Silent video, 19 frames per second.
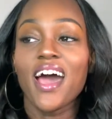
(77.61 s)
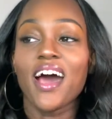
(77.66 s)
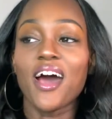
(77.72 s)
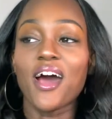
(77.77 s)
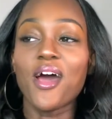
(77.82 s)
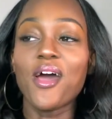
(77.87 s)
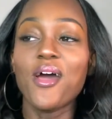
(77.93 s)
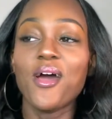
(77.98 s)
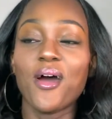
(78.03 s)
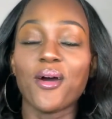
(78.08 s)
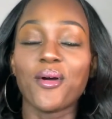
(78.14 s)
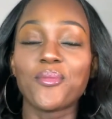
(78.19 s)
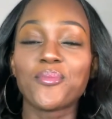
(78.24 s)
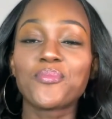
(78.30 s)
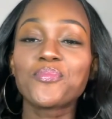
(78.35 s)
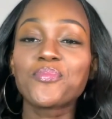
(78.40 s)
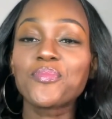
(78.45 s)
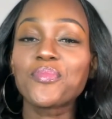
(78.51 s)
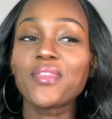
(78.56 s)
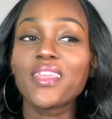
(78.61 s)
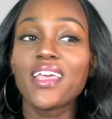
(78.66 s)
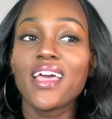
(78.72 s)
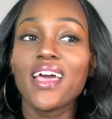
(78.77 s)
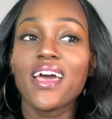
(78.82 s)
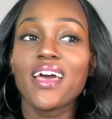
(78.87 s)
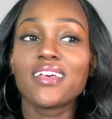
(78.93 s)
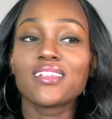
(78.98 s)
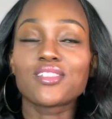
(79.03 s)
Um,
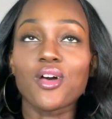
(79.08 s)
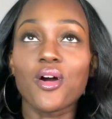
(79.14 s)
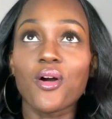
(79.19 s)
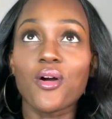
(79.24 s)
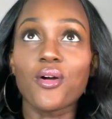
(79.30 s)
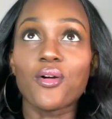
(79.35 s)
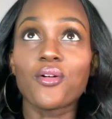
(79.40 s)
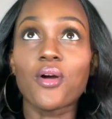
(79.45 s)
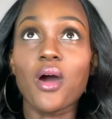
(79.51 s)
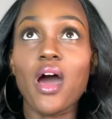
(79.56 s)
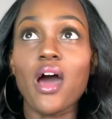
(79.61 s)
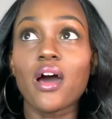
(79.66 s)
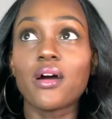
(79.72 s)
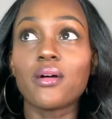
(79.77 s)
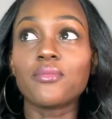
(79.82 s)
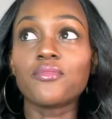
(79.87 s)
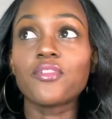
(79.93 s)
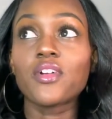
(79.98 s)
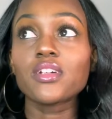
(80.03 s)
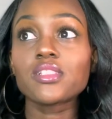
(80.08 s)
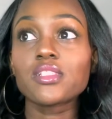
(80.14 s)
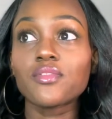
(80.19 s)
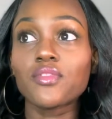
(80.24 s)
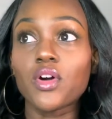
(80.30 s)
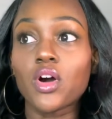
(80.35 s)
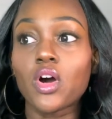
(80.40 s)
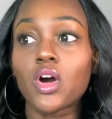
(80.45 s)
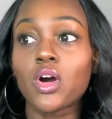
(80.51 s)
so um, first of
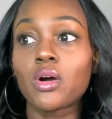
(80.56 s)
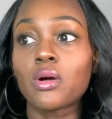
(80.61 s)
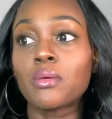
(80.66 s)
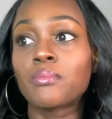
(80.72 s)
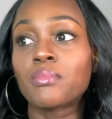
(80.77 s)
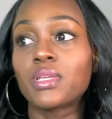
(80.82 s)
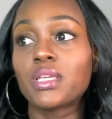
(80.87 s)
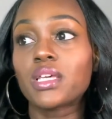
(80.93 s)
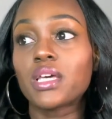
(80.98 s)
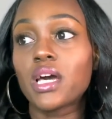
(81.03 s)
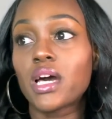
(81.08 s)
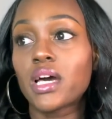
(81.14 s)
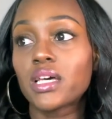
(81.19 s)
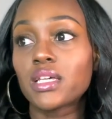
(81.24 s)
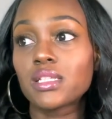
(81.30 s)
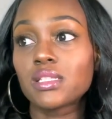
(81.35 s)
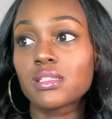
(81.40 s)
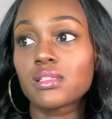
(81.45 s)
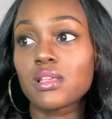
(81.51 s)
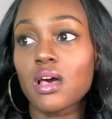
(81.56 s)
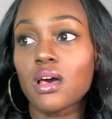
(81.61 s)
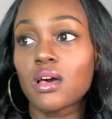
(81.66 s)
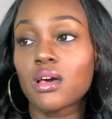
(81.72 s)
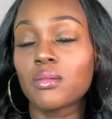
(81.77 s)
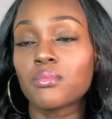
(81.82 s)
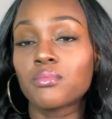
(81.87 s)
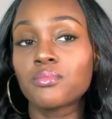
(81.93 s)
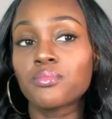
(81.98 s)
all, because
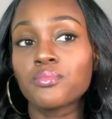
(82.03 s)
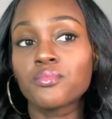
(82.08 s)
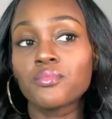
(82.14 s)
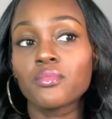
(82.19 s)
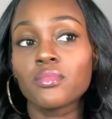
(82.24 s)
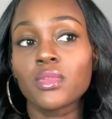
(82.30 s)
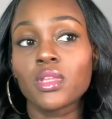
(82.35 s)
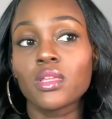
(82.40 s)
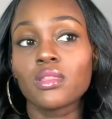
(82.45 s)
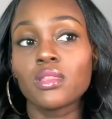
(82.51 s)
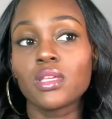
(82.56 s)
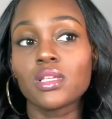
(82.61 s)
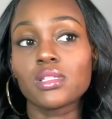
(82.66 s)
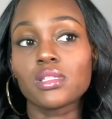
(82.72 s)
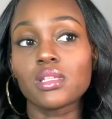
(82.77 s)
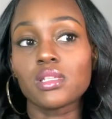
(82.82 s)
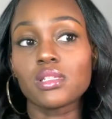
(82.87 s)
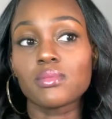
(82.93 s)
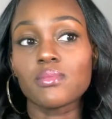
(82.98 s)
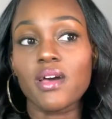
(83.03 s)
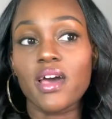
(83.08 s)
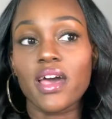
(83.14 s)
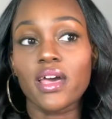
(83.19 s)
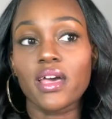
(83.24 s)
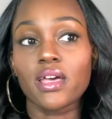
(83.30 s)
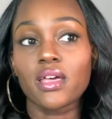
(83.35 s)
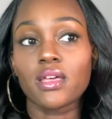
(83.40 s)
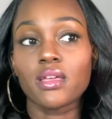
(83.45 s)
um, this is
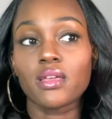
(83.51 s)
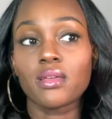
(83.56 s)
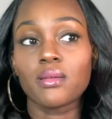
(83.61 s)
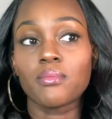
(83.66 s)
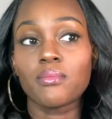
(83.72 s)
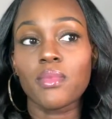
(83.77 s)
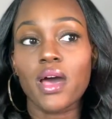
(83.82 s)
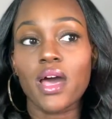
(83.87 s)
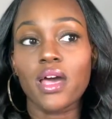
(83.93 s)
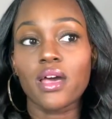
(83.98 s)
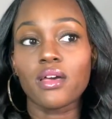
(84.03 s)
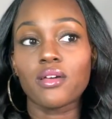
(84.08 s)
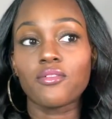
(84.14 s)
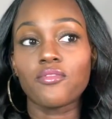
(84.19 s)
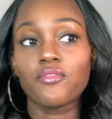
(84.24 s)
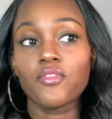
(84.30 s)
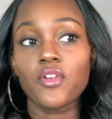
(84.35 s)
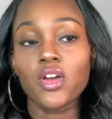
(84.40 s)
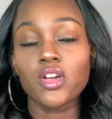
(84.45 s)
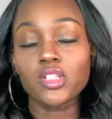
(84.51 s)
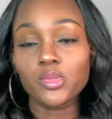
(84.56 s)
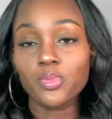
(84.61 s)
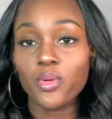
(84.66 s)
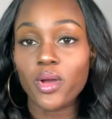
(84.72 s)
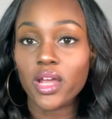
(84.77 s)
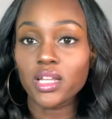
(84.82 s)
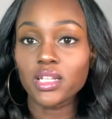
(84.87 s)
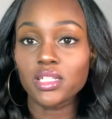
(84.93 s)
my my first
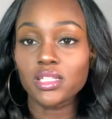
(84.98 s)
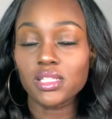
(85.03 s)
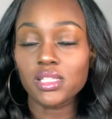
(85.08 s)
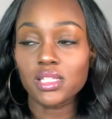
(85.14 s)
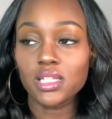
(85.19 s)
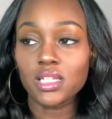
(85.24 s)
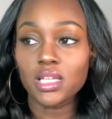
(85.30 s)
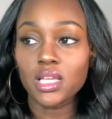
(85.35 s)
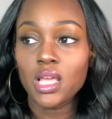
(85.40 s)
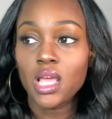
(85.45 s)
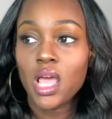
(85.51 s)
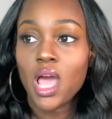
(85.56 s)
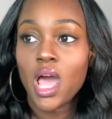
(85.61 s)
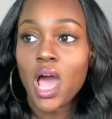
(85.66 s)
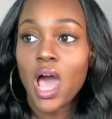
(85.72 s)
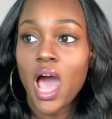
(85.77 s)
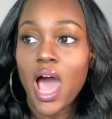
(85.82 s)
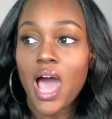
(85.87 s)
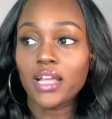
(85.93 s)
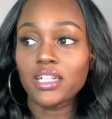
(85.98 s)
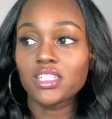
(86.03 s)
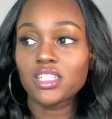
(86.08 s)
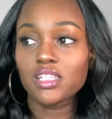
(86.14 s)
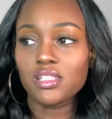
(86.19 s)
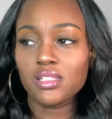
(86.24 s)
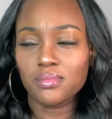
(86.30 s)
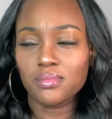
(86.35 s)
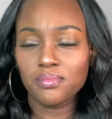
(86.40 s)
pregnancy. I
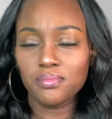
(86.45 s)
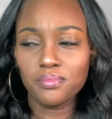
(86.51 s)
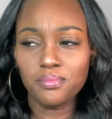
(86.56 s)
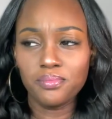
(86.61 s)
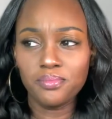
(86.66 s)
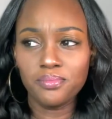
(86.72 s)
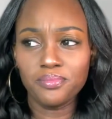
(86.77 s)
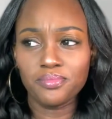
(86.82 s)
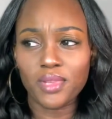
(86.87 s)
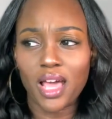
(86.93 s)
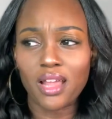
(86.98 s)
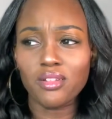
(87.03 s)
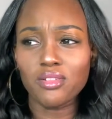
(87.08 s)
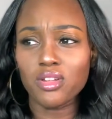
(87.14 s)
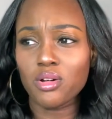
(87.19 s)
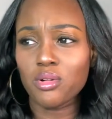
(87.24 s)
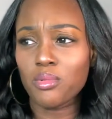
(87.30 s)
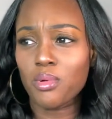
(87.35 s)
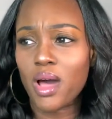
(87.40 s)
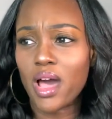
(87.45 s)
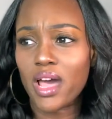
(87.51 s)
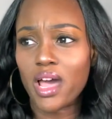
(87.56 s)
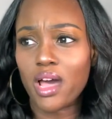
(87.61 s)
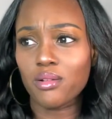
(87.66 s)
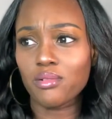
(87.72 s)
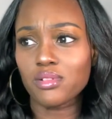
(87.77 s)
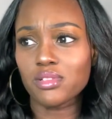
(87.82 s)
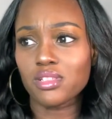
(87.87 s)
just, I don't know why
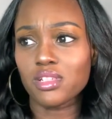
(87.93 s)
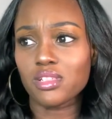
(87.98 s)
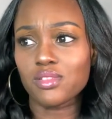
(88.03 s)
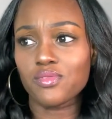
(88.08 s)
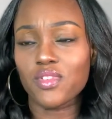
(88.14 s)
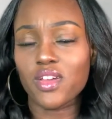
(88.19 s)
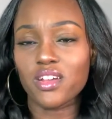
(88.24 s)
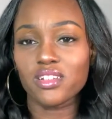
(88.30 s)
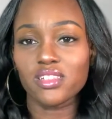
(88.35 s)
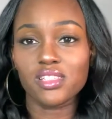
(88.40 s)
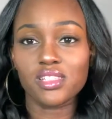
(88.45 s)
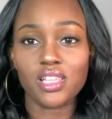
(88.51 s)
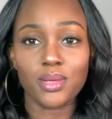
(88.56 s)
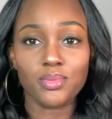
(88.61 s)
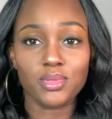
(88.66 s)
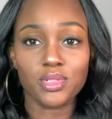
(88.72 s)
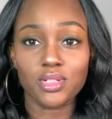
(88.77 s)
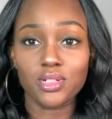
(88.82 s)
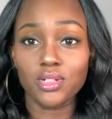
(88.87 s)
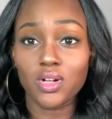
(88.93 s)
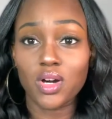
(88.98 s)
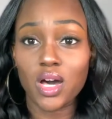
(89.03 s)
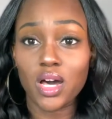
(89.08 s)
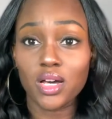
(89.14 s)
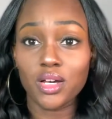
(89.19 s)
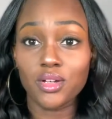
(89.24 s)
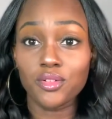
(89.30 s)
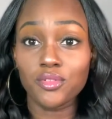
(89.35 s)
I was just very skeptical
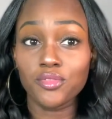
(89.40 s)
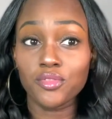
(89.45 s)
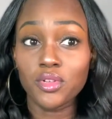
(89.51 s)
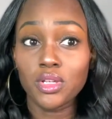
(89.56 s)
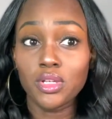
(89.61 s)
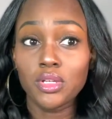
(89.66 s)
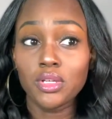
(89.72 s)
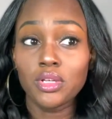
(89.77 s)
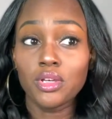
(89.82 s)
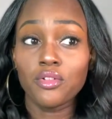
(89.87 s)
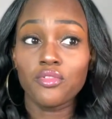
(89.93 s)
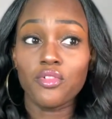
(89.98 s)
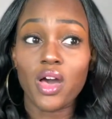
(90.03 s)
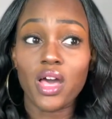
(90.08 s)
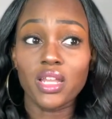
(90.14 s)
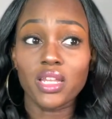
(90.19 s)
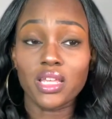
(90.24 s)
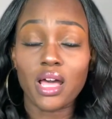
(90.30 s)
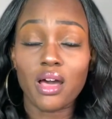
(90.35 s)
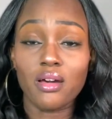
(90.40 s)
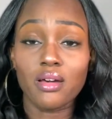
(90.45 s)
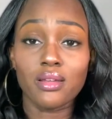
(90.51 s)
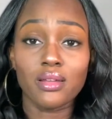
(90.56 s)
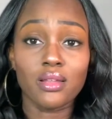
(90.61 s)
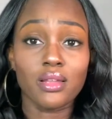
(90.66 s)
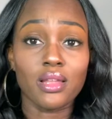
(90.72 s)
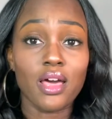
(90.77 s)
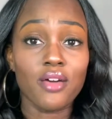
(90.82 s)
of finding out at
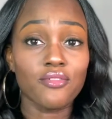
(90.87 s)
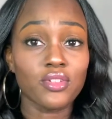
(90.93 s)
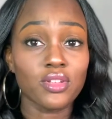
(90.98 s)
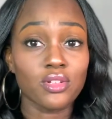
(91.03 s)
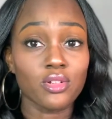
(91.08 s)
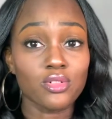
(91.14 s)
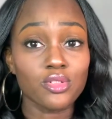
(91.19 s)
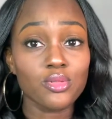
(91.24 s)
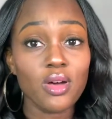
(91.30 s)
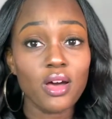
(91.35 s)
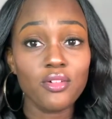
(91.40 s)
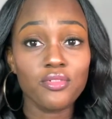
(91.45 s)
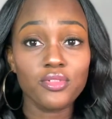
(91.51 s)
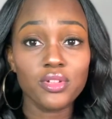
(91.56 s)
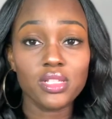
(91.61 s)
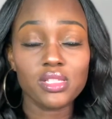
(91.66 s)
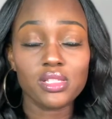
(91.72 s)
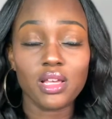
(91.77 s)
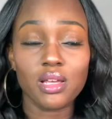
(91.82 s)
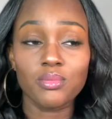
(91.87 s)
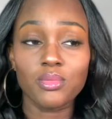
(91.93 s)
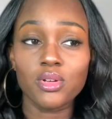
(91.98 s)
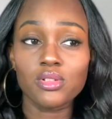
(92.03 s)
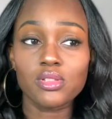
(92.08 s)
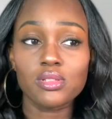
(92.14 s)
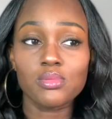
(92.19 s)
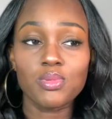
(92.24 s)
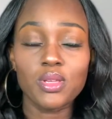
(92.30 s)
11 or 12 weeks like
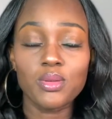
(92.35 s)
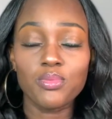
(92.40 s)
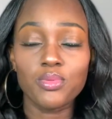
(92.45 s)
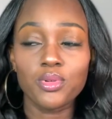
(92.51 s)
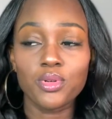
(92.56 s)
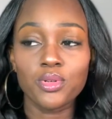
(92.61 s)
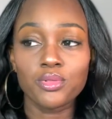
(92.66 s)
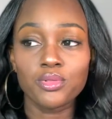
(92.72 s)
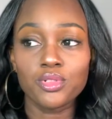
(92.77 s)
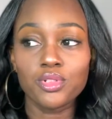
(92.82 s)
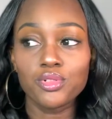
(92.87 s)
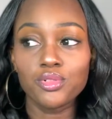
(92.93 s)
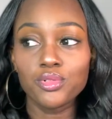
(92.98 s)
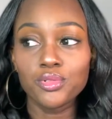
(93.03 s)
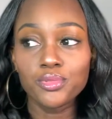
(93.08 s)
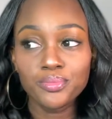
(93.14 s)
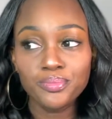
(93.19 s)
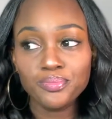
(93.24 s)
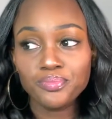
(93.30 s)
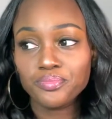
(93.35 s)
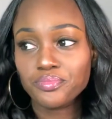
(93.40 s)
most people do.